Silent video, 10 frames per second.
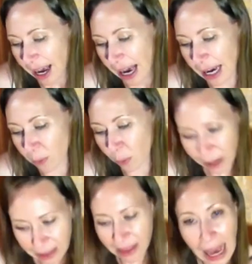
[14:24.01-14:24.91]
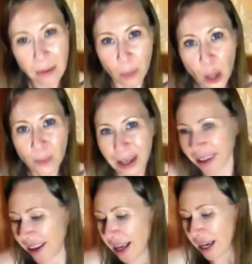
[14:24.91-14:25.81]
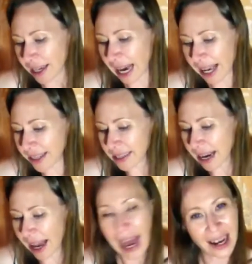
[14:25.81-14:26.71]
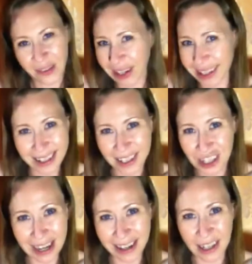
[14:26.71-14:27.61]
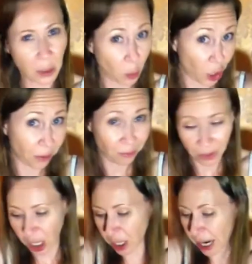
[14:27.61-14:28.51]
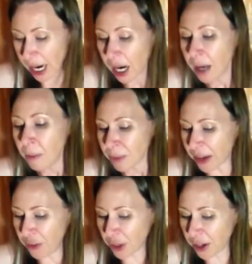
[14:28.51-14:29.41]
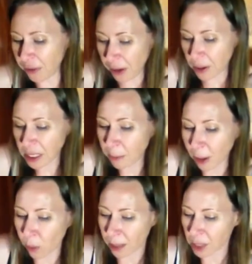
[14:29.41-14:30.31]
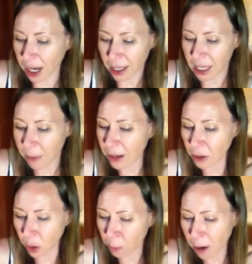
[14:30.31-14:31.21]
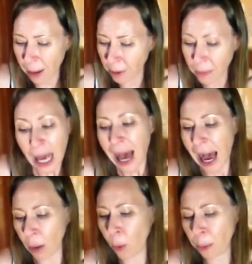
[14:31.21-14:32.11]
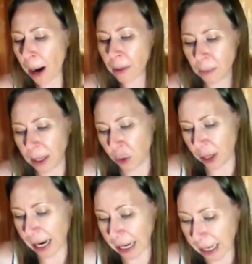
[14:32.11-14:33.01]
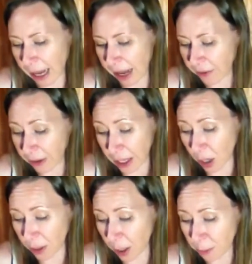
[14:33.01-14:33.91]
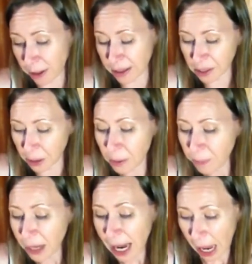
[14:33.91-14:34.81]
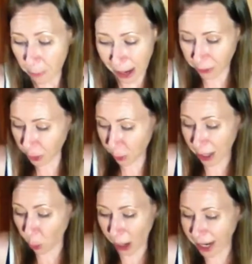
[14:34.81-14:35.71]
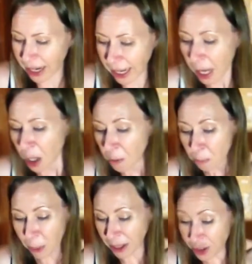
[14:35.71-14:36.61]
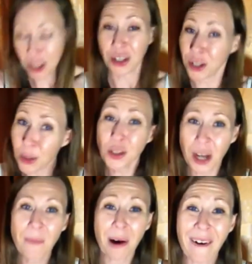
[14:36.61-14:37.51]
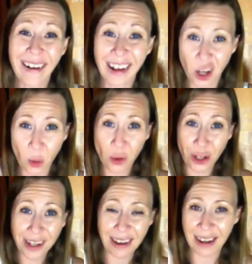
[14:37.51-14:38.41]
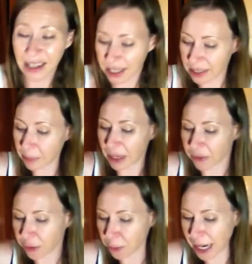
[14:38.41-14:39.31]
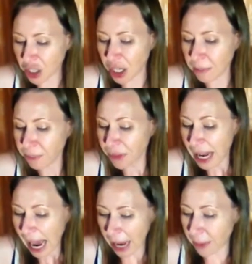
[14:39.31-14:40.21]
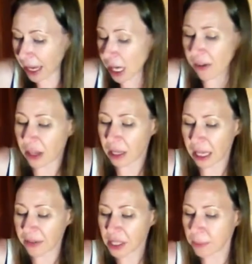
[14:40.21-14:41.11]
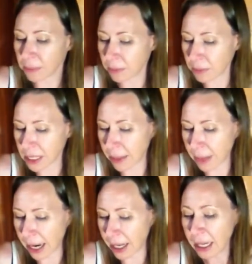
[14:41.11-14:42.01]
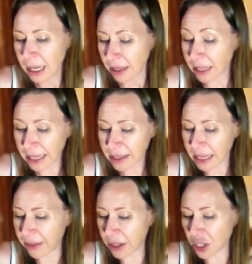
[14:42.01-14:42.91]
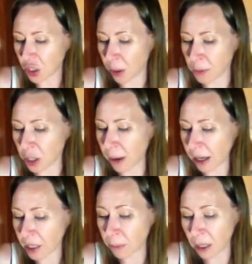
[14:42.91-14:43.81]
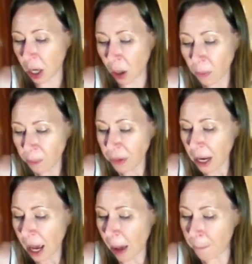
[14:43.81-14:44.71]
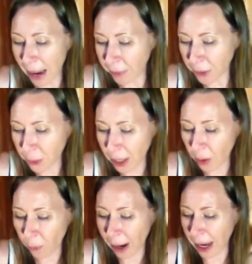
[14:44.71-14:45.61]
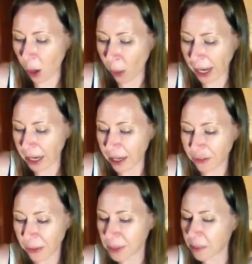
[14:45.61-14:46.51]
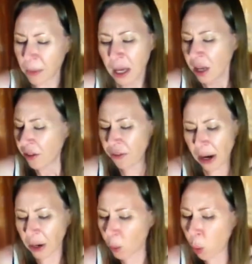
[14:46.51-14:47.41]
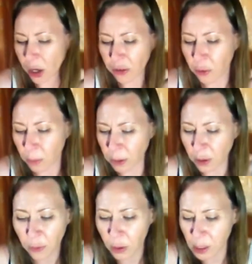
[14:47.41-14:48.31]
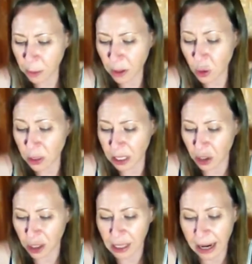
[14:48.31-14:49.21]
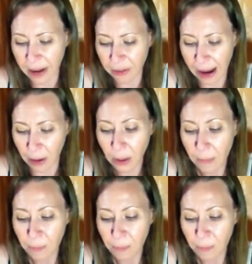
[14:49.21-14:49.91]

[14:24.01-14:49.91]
We're at that moment. Gaia's not having this shit anymore. All right. If you're confused about what I'm talking about, no problem. I will probably be creating a video here pretty soon about the Great Awakening. But do jump on it. Go look into some information. I may even leave some links in the description box below about the Great Awakening from some very wonderful and beautiful spiritual teachers that I found.